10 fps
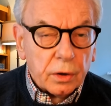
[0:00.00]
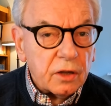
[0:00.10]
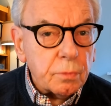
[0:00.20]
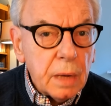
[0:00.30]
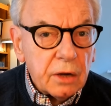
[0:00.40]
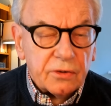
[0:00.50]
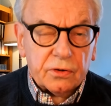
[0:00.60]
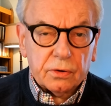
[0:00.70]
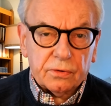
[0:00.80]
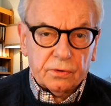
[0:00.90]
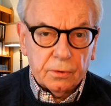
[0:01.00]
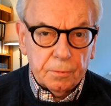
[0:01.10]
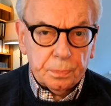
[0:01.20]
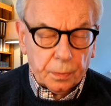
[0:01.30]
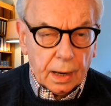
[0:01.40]
ministers,
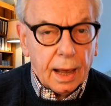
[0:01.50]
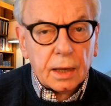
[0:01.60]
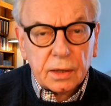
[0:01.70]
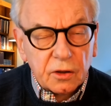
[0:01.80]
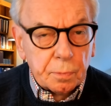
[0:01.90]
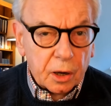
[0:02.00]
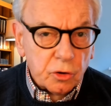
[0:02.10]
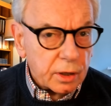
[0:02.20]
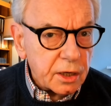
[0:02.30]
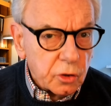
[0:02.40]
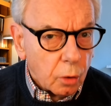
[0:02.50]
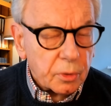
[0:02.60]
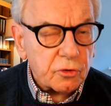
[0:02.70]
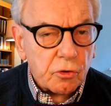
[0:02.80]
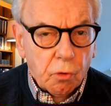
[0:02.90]
and especially Thomas
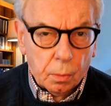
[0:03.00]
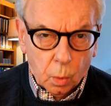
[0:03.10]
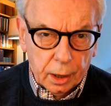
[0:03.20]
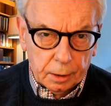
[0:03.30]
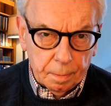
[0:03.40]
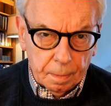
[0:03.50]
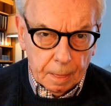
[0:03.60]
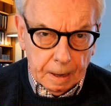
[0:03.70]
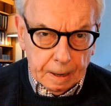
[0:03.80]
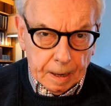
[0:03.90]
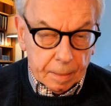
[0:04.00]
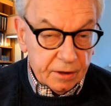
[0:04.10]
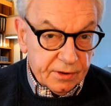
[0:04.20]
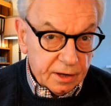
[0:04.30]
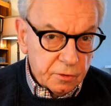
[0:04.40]
Cromwell.
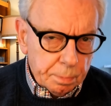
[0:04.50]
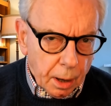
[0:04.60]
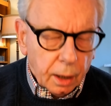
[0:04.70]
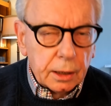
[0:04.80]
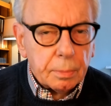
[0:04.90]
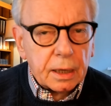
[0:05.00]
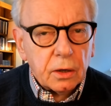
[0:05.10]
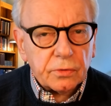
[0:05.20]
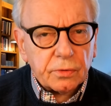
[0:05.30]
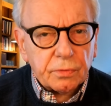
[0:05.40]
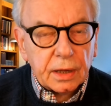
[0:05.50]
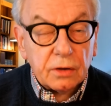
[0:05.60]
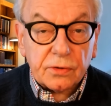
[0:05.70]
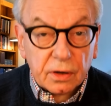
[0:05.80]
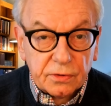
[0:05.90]
This is partly because of the
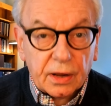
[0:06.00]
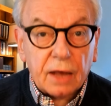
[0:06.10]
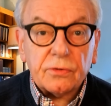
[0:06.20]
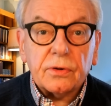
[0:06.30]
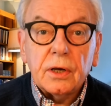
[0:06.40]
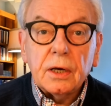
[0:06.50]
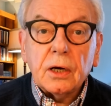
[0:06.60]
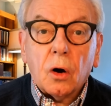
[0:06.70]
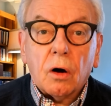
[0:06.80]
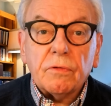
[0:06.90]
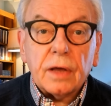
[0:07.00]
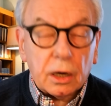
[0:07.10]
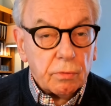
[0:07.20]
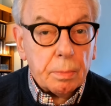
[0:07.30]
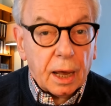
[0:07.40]
success of
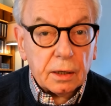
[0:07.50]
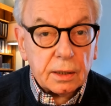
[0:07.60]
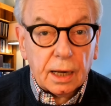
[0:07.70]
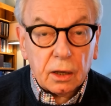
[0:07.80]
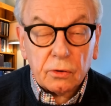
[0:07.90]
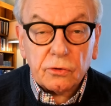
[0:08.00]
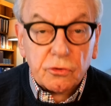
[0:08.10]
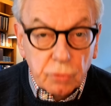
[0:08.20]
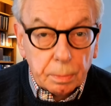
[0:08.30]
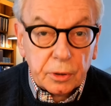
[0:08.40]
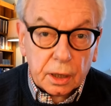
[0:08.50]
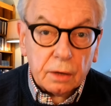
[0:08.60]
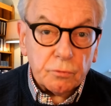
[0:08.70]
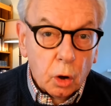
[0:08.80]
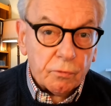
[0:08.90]
Hilary Mantel's triptych of
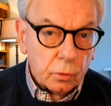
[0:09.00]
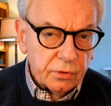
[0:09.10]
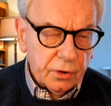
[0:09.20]
novels,